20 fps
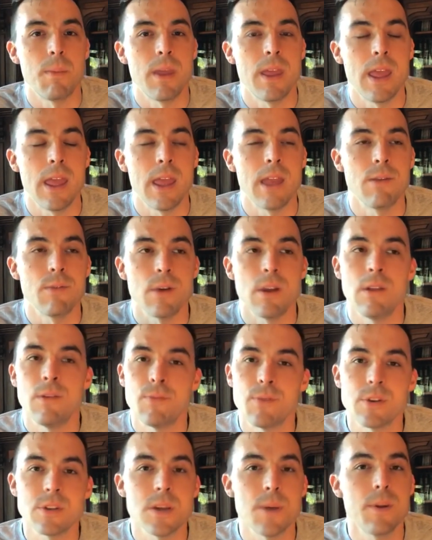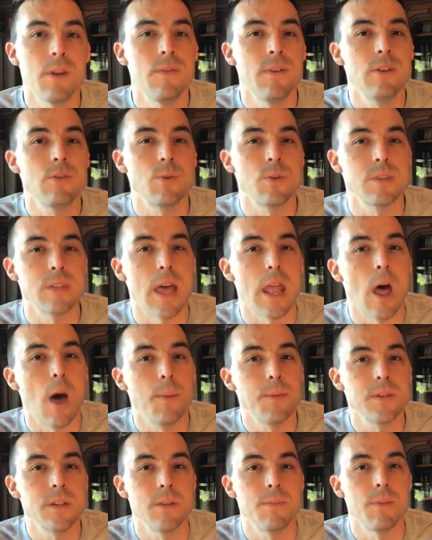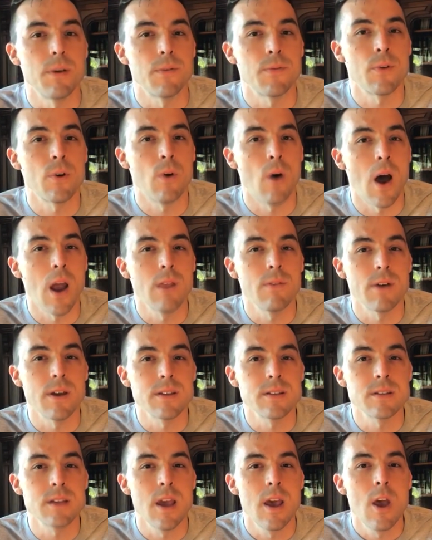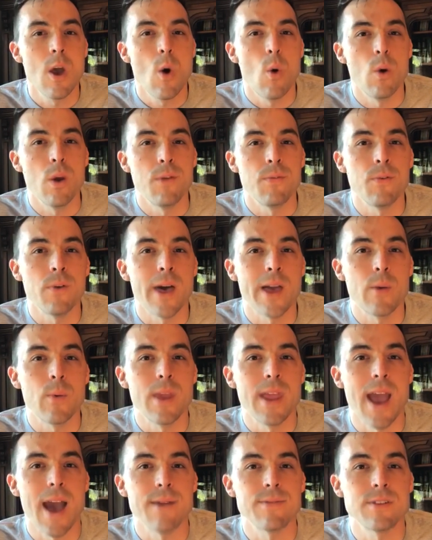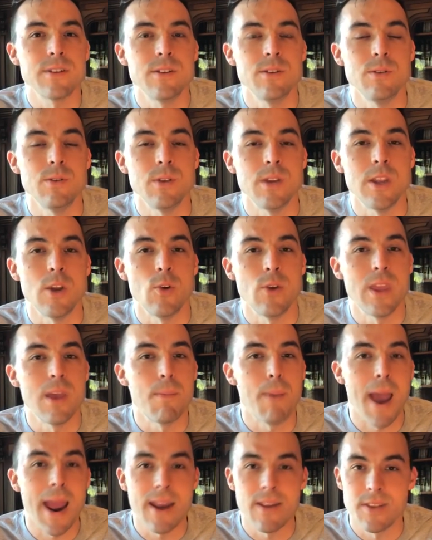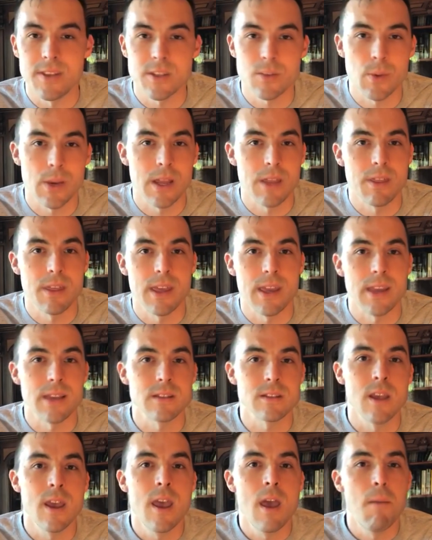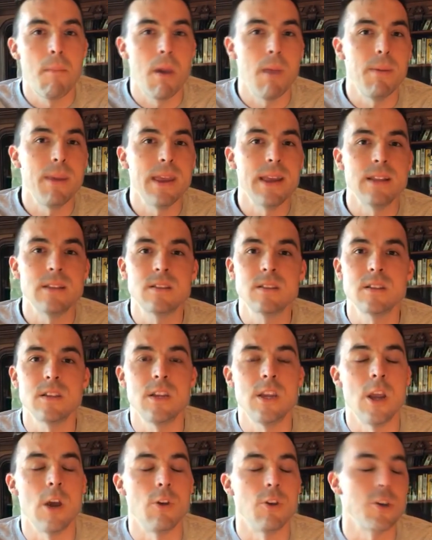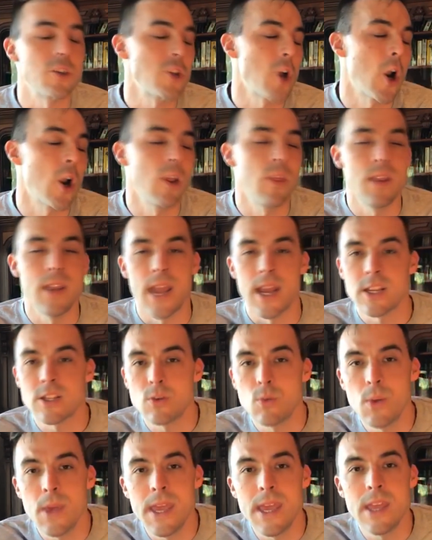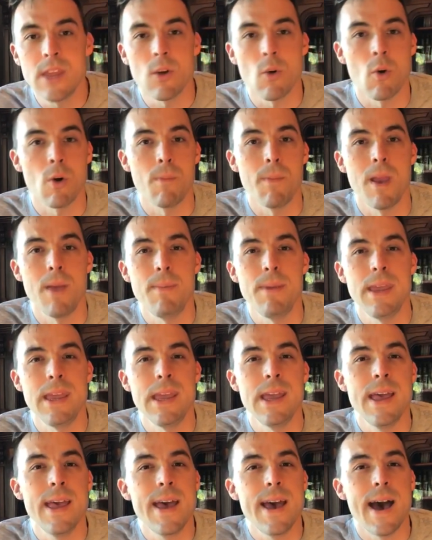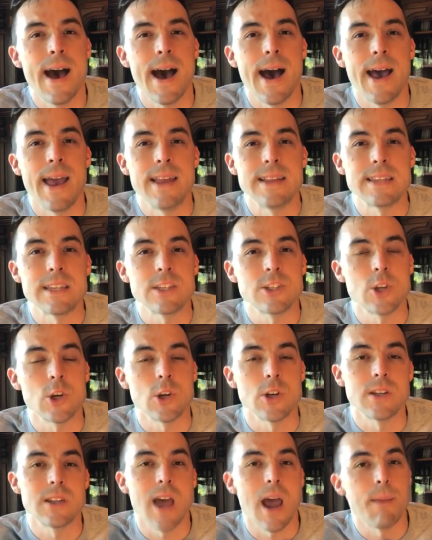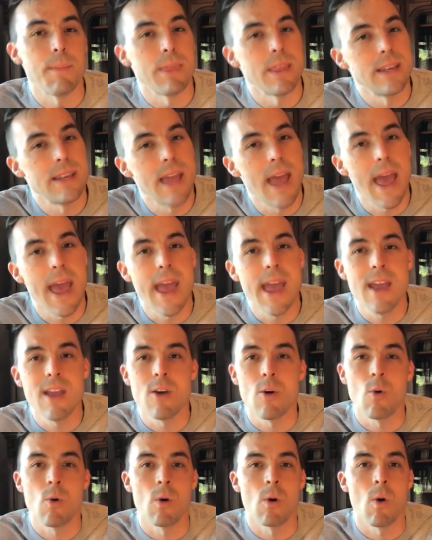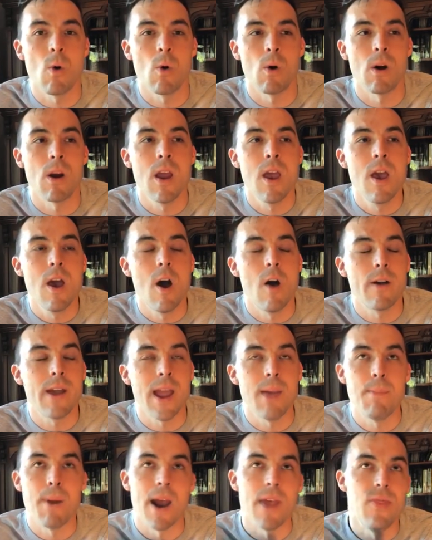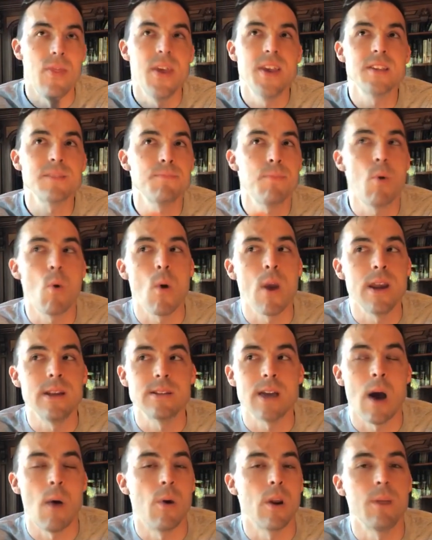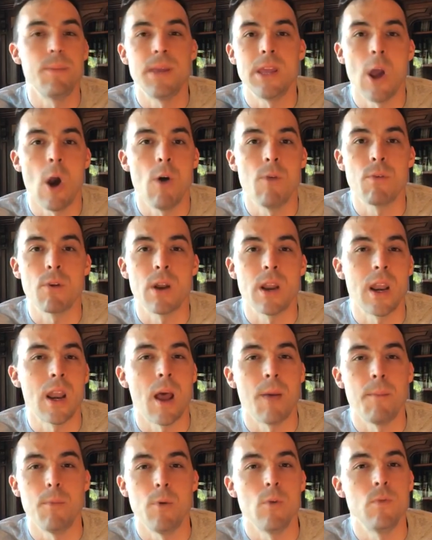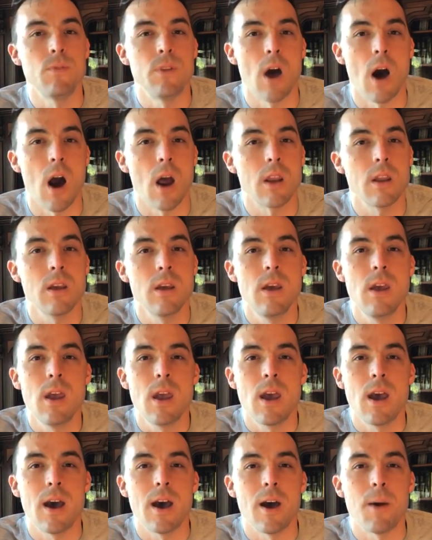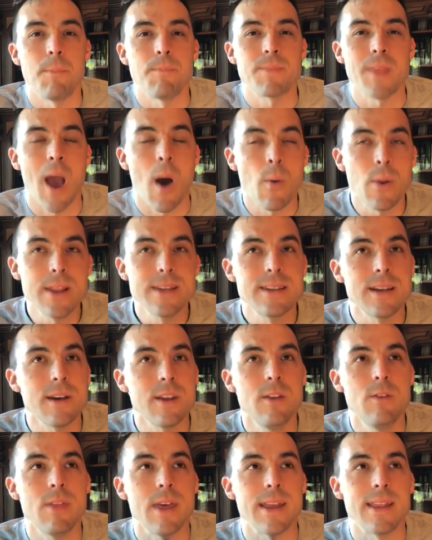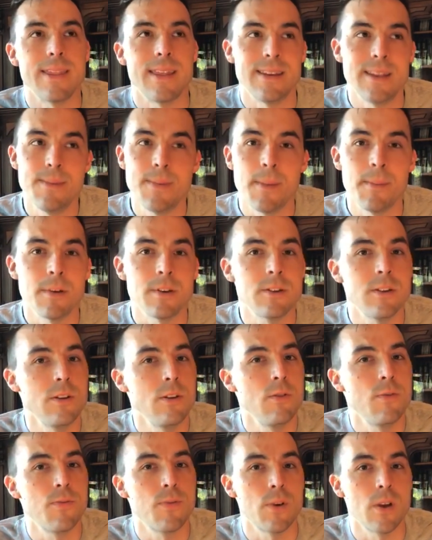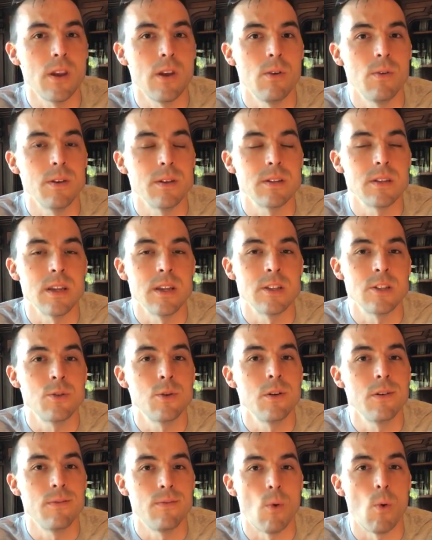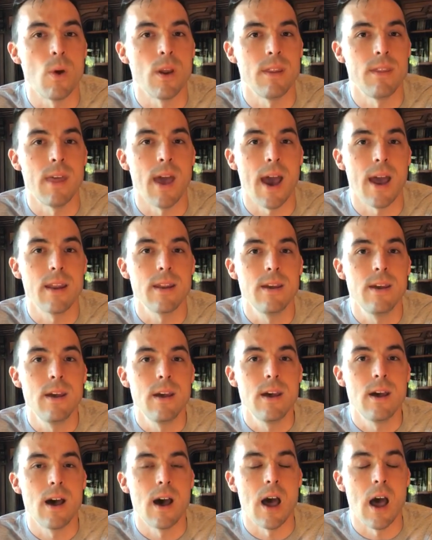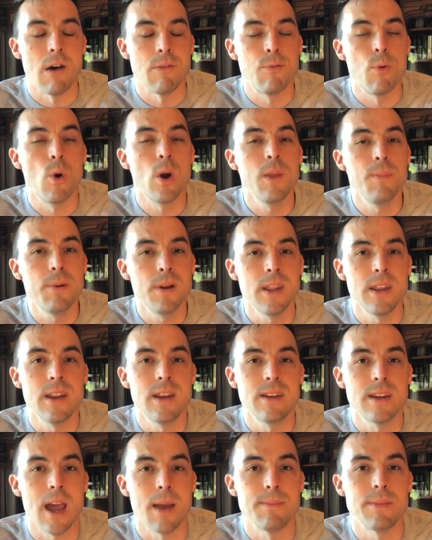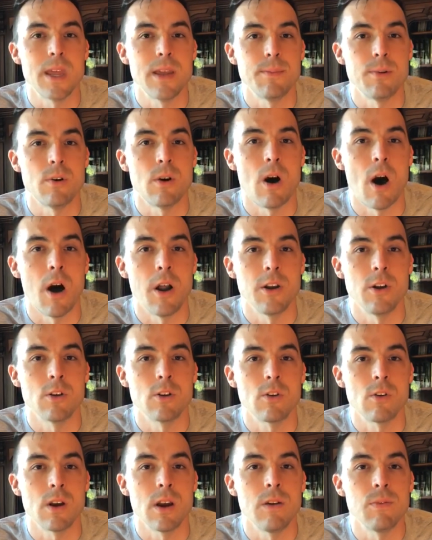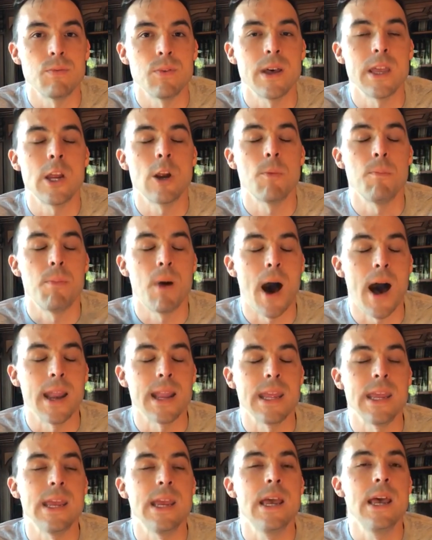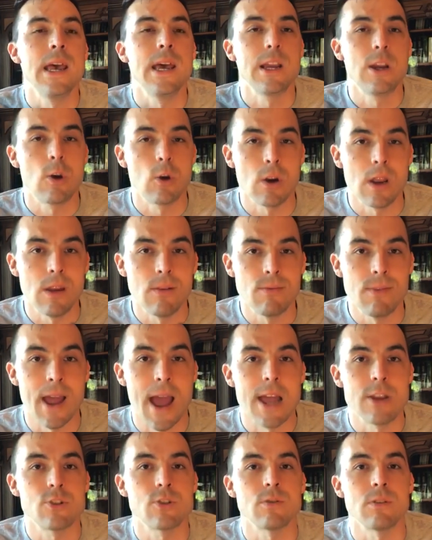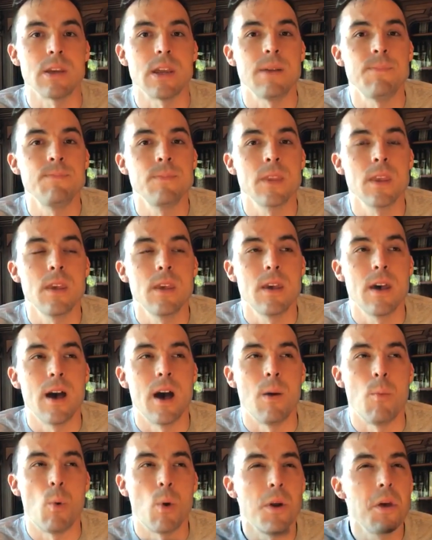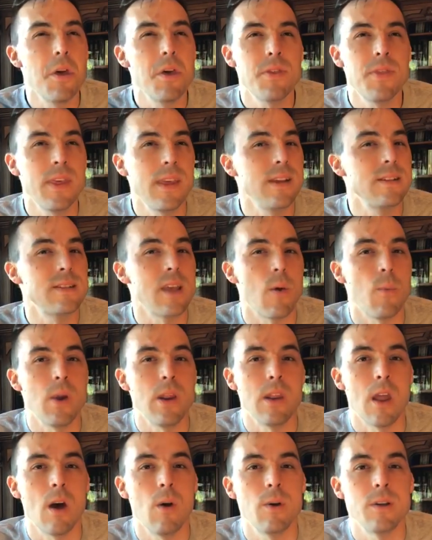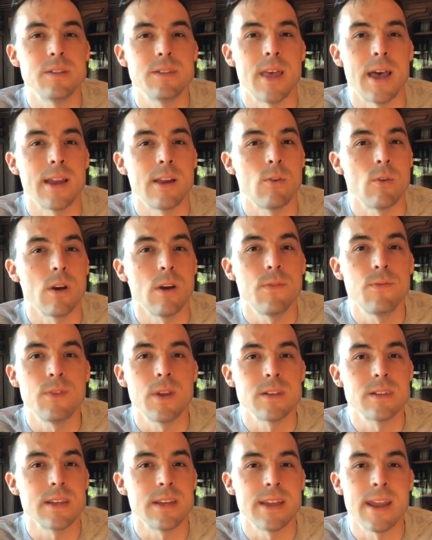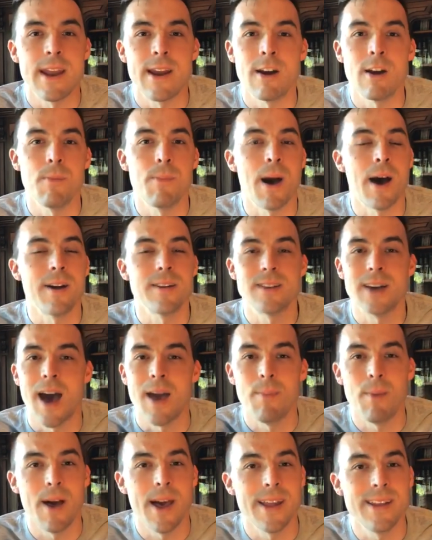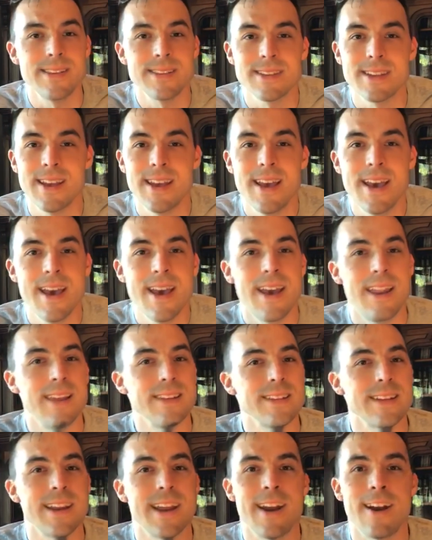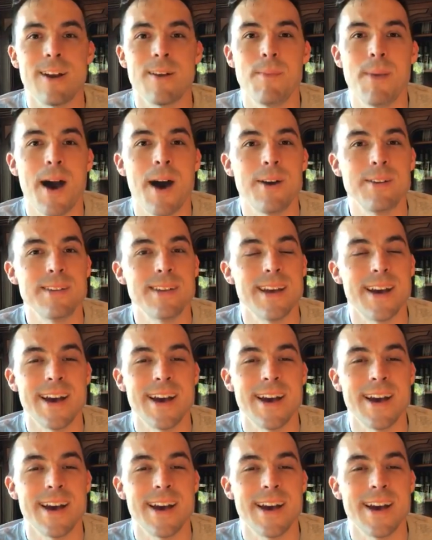And for some individuals that helps them, but for a lot of us, we feel like we have to get back in the swing of things. Maybe it's the start of the next week, or maybe it's a certain time of the day, or okay, by this point I want to be over it and I'm moved on. I want to tell you that tip number 2 for you is to avoid that. Avoid putting a timetable on your grief. Let your body grieve naturally. One of the things that we know is that grief doesn't care about timelines. It doesn't care about